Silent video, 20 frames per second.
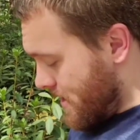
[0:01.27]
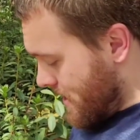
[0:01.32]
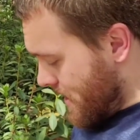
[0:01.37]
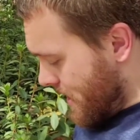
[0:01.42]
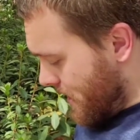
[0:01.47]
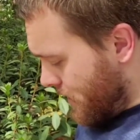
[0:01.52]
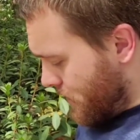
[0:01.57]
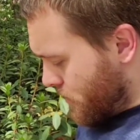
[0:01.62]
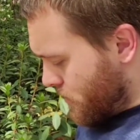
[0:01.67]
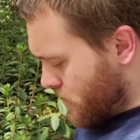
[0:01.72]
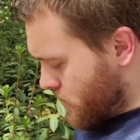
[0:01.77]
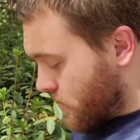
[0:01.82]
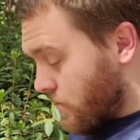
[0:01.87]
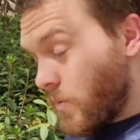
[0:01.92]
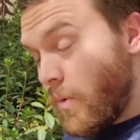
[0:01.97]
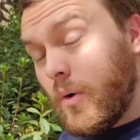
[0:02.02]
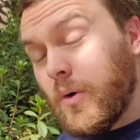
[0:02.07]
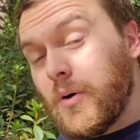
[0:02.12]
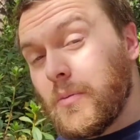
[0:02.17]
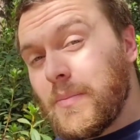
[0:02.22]
Hello,
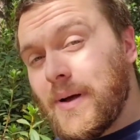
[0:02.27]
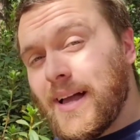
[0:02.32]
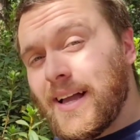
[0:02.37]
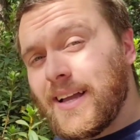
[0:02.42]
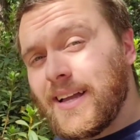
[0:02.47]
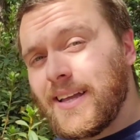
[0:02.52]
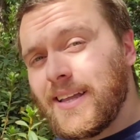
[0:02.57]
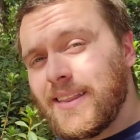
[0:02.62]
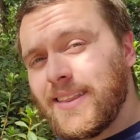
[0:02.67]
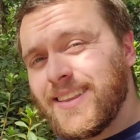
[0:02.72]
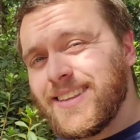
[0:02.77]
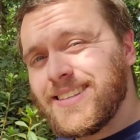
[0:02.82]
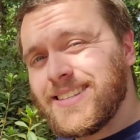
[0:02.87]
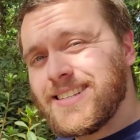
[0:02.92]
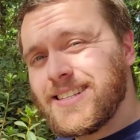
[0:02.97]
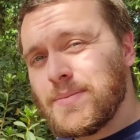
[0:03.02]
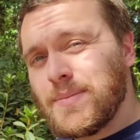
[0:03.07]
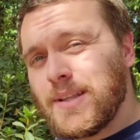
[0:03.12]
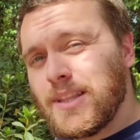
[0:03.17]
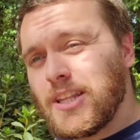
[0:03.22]
welcome back. This
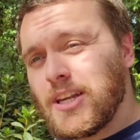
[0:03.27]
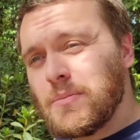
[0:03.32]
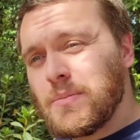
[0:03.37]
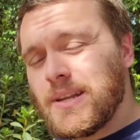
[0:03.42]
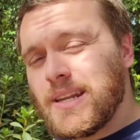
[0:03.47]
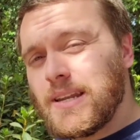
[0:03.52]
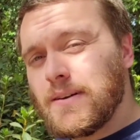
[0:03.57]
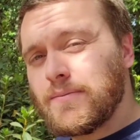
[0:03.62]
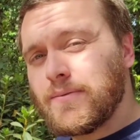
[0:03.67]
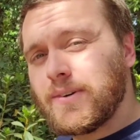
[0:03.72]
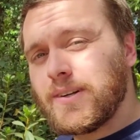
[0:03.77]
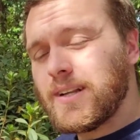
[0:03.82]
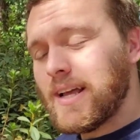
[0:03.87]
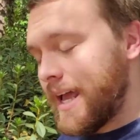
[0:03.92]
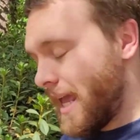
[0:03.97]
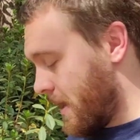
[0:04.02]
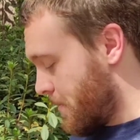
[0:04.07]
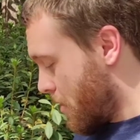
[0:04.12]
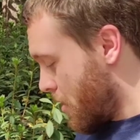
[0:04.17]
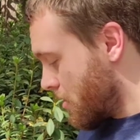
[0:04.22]
is going to be a little bit different. I
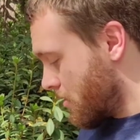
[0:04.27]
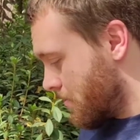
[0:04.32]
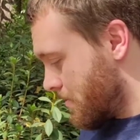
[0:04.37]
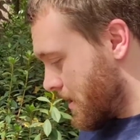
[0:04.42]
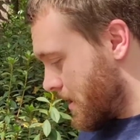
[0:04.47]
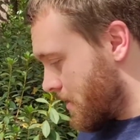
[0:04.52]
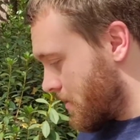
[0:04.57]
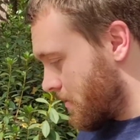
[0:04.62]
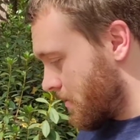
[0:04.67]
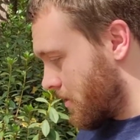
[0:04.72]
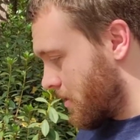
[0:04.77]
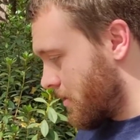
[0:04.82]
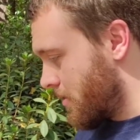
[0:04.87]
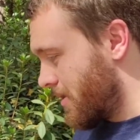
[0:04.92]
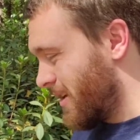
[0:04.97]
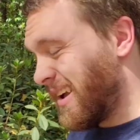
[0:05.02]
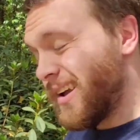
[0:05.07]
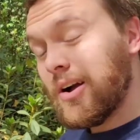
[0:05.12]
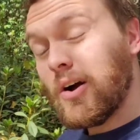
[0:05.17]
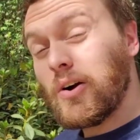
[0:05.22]
am all about
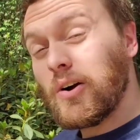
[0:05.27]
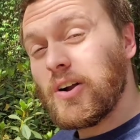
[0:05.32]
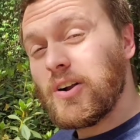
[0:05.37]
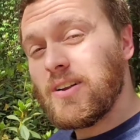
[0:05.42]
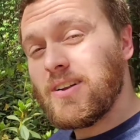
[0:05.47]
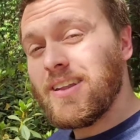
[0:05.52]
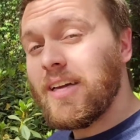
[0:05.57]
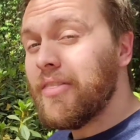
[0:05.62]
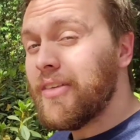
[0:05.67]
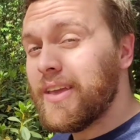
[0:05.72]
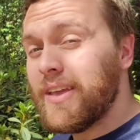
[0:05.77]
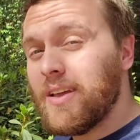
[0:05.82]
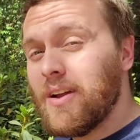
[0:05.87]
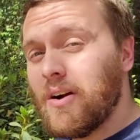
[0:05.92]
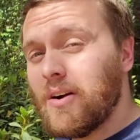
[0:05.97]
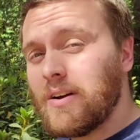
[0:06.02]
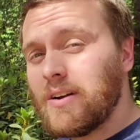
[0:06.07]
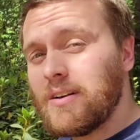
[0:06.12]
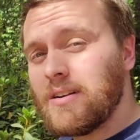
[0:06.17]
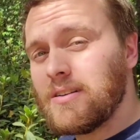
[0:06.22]
the garden and the
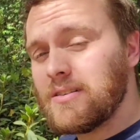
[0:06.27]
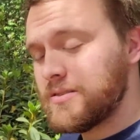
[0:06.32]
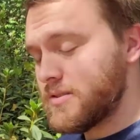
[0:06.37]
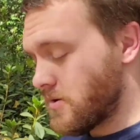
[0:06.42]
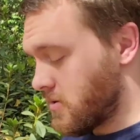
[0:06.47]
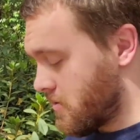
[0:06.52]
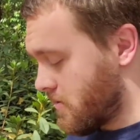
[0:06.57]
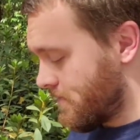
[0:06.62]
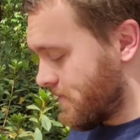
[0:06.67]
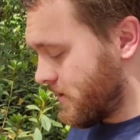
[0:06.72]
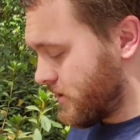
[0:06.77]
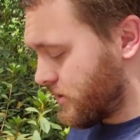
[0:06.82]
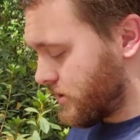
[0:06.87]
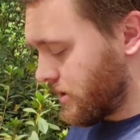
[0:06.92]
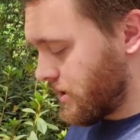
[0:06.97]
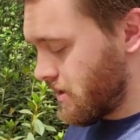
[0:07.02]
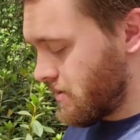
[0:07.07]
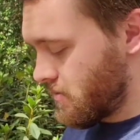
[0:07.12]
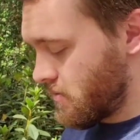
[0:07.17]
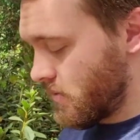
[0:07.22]
yard, so
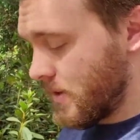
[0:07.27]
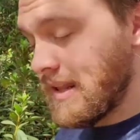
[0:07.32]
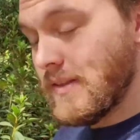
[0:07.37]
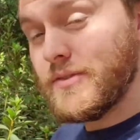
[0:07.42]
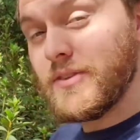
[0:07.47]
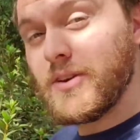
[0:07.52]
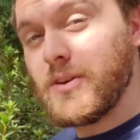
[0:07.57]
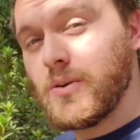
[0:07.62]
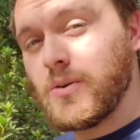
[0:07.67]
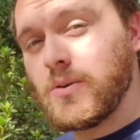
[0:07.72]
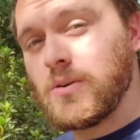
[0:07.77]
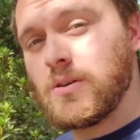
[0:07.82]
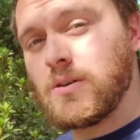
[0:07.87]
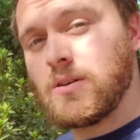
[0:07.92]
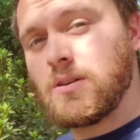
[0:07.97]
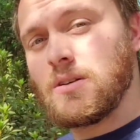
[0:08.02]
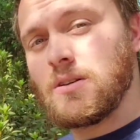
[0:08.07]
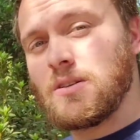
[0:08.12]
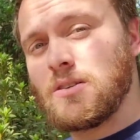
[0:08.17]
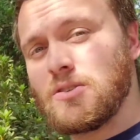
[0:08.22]
eventually we'll have to do
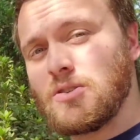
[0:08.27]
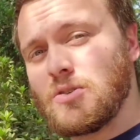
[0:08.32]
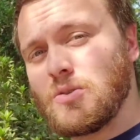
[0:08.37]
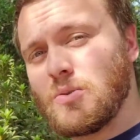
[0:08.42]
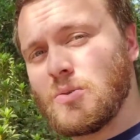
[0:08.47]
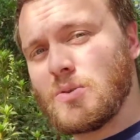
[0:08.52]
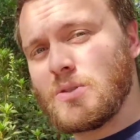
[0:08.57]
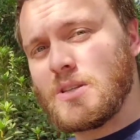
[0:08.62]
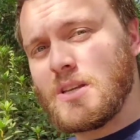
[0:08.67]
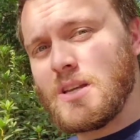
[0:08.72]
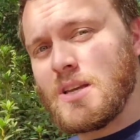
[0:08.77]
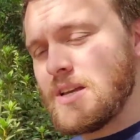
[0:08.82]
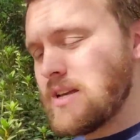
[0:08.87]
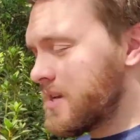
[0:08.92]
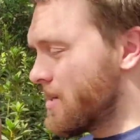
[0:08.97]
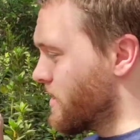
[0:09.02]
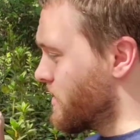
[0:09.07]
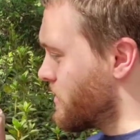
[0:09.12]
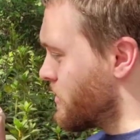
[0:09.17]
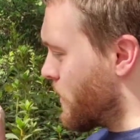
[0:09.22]
tools.
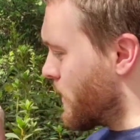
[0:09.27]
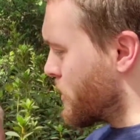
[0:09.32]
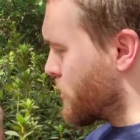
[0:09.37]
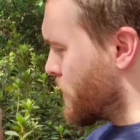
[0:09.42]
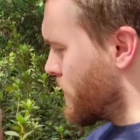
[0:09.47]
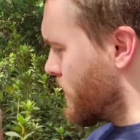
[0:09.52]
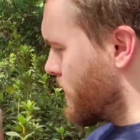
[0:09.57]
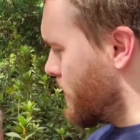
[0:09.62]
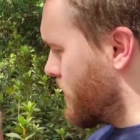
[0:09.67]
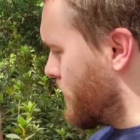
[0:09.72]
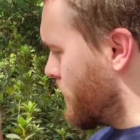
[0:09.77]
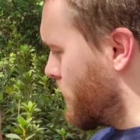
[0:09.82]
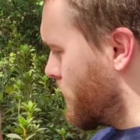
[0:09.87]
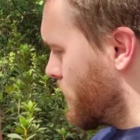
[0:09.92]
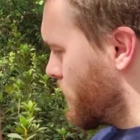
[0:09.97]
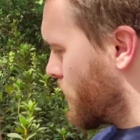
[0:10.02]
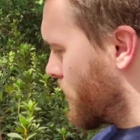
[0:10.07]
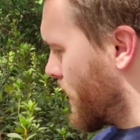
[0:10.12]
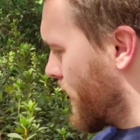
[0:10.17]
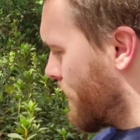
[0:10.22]
So I just wanted to
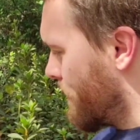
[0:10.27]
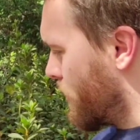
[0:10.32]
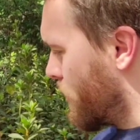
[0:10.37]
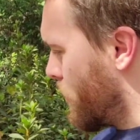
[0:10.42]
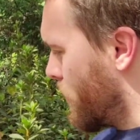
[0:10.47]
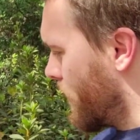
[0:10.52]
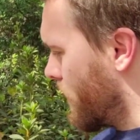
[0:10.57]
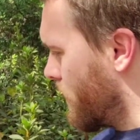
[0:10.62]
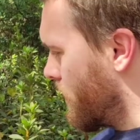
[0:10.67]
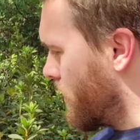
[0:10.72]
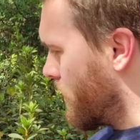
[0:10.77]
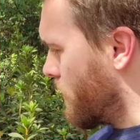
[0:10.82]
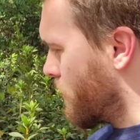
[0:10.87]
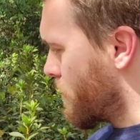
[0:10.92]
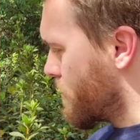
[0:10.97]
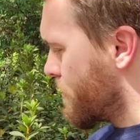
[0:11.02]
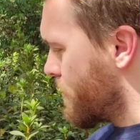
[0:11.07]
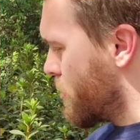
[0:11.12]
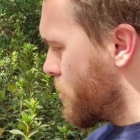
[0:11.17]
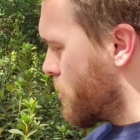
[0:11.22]
do kind of a quick
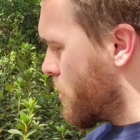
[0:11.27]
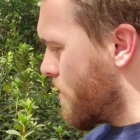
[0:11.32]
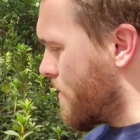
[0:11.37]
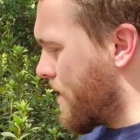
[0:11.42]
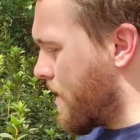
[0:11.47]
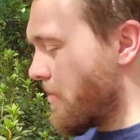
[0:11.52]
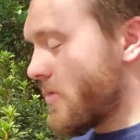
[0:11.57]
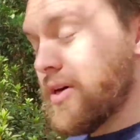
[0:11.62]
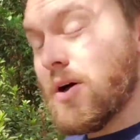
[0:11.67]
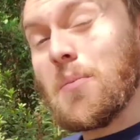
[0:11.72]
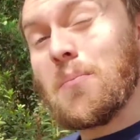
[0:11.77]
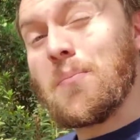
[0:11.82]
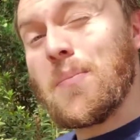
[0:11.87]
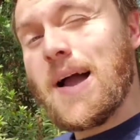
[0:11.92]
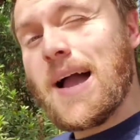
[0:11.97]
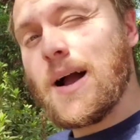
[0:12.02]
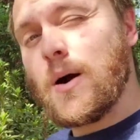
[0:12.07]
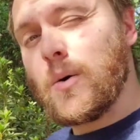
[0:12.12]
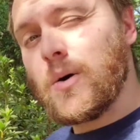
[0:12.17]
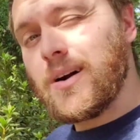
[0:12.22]
review about the
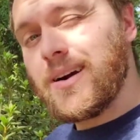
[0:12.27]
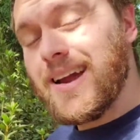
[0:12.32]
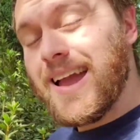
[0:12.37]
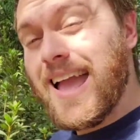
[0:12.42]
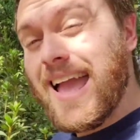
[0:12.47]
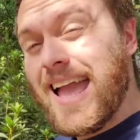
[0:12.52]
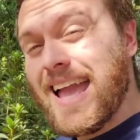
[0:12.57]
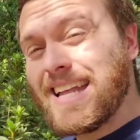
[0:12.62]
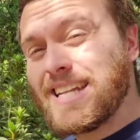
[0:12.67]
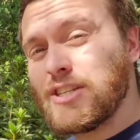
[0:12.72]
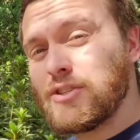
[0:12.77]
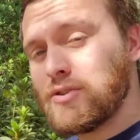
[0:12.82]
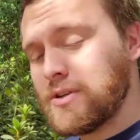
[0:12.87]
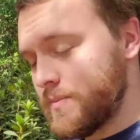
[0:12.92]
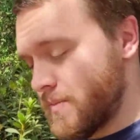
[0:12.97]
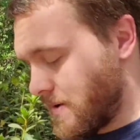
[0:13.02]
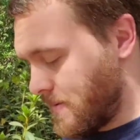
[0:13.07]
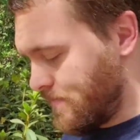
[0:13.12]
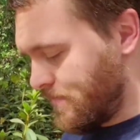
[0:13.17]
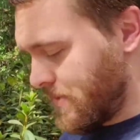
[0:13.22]
Bauer hedge
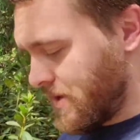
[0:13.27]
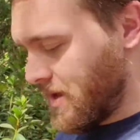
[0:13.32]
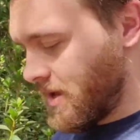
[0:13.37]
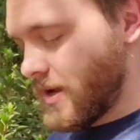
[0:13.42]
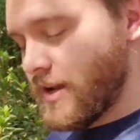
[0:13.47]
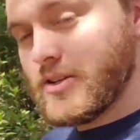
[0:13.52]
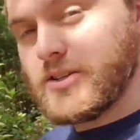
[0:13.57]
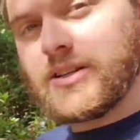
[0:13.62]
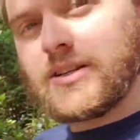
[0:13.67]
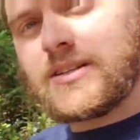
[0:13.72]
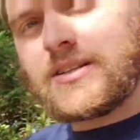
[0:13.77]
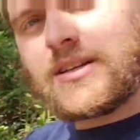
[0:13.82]
trimmer. As you can